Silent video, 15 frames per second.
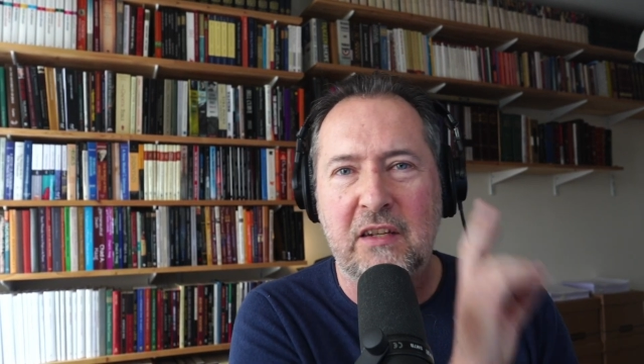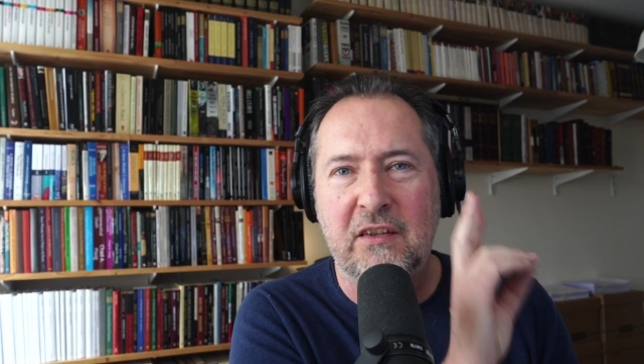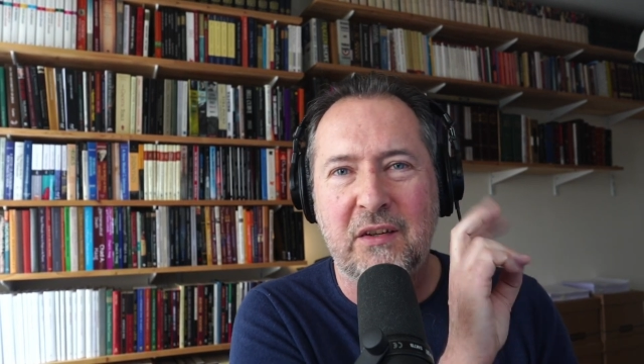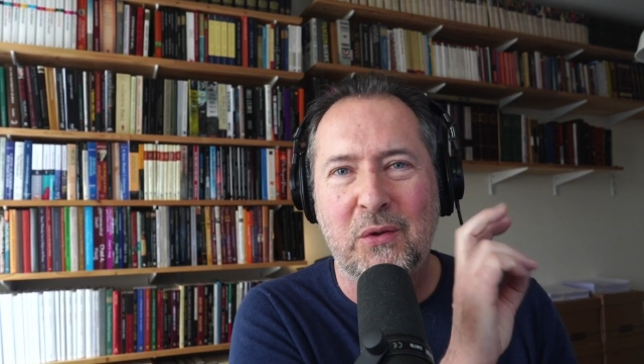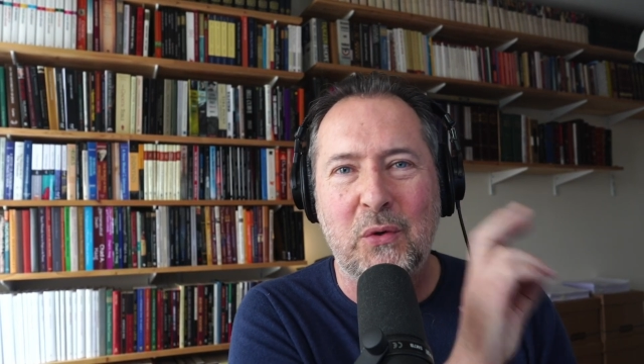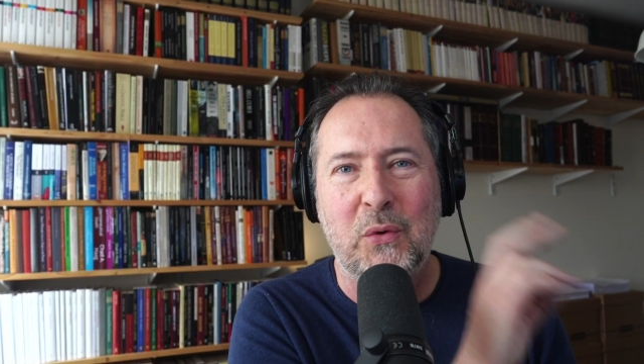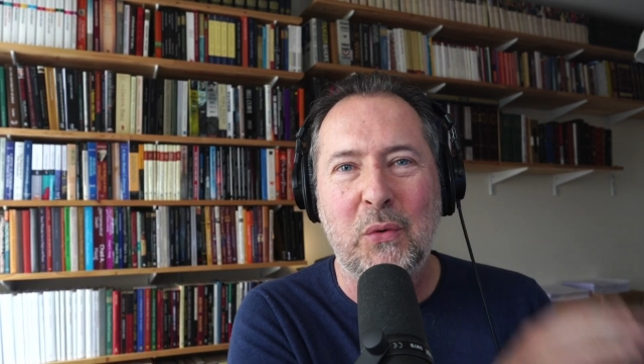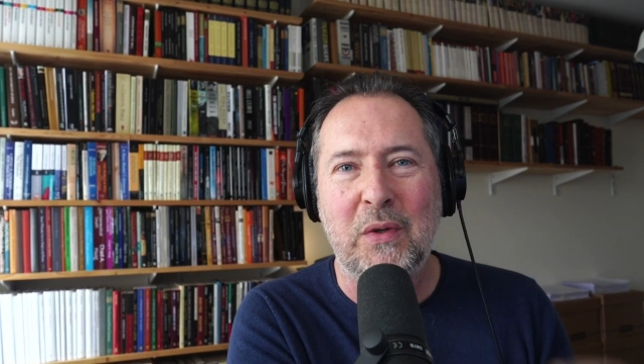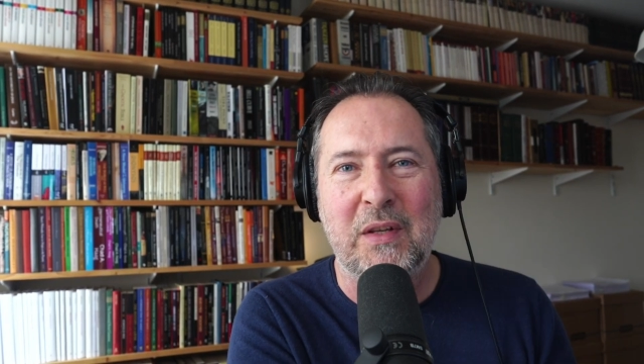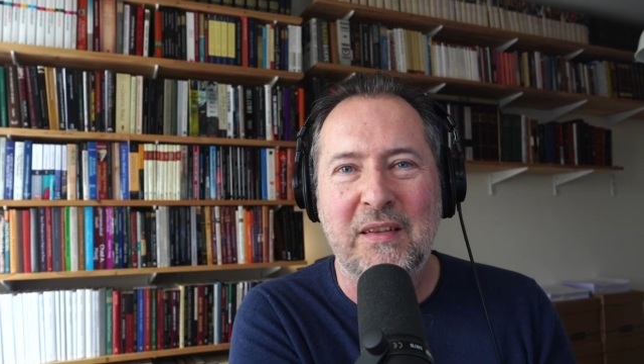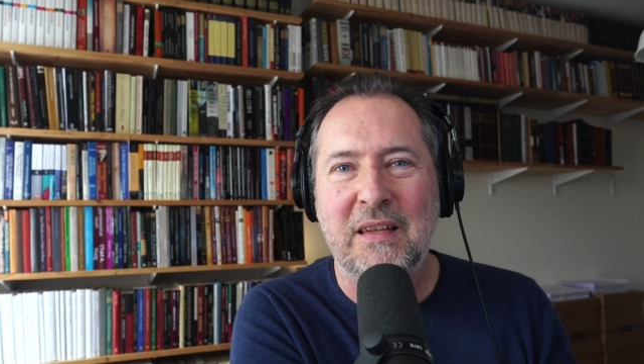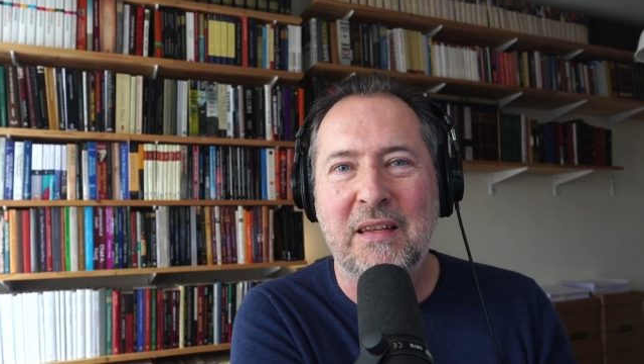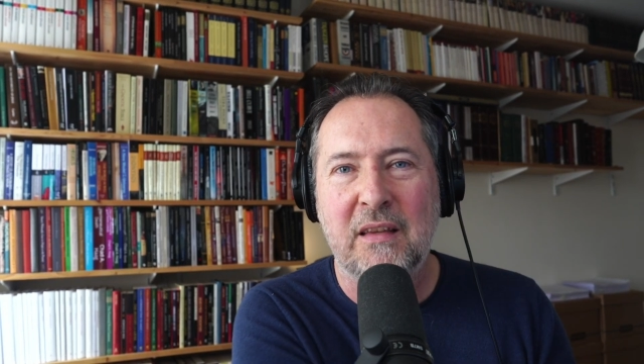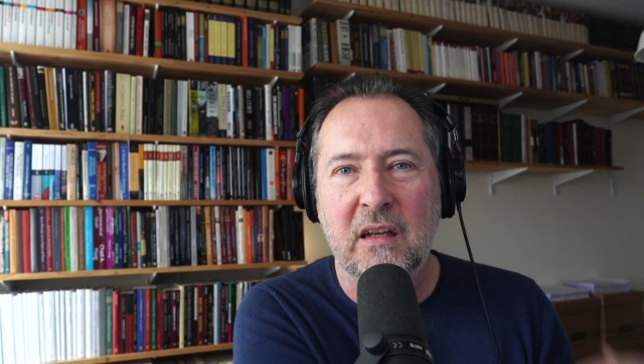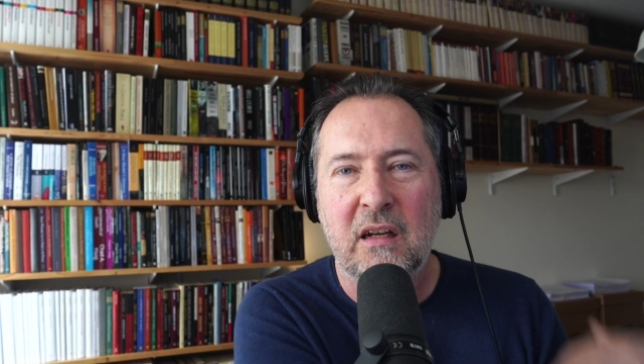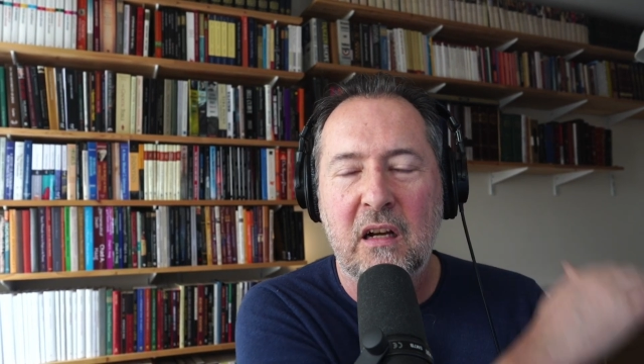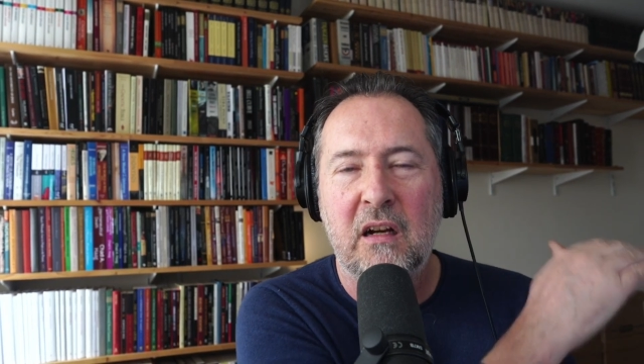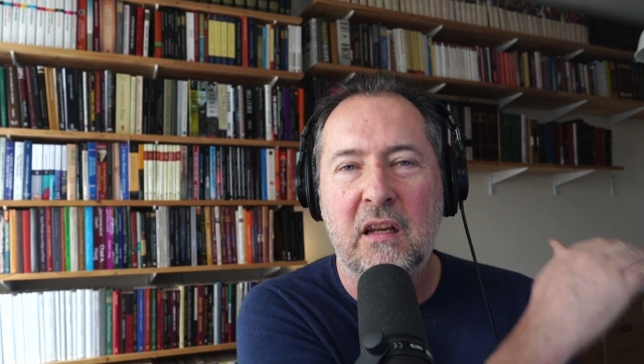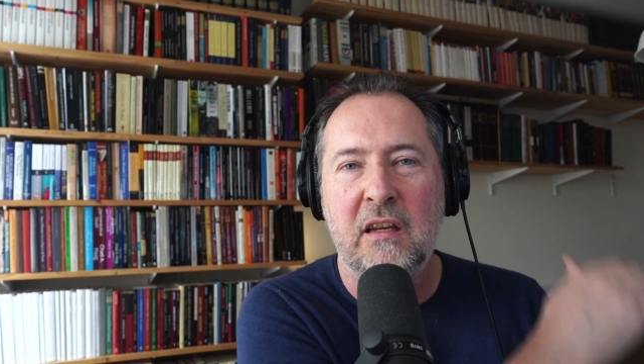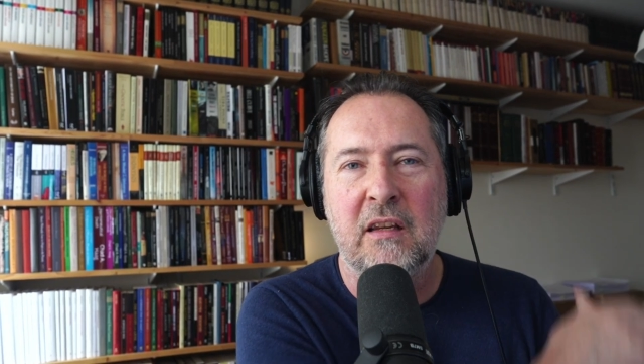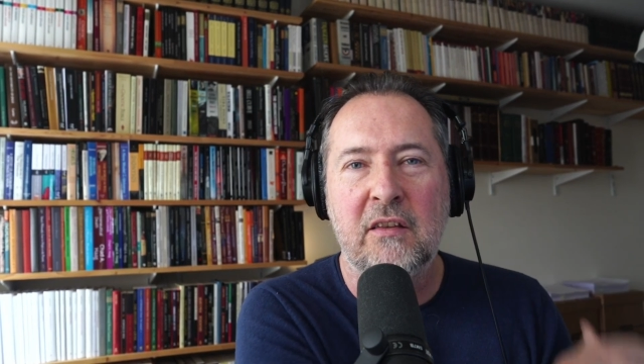so-called, is in the